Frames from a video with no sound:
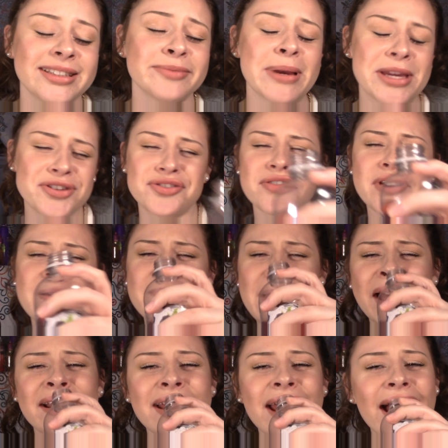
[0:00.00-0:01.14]
is my dream,
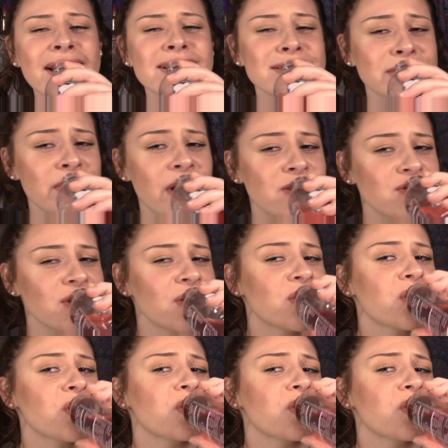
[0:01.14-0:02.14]
man, guys. This is my dream.